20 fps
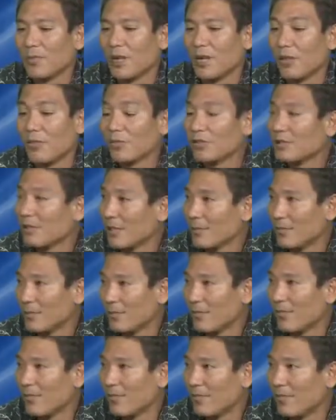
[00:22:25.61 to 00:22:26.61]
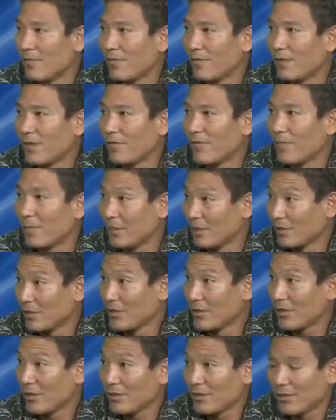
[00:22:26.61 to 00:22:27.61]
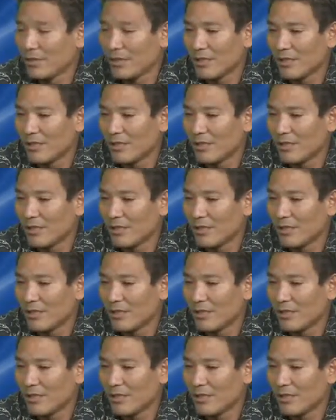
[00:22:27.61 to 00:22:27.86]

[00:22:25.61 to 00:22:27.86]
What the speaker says: other types of pitches,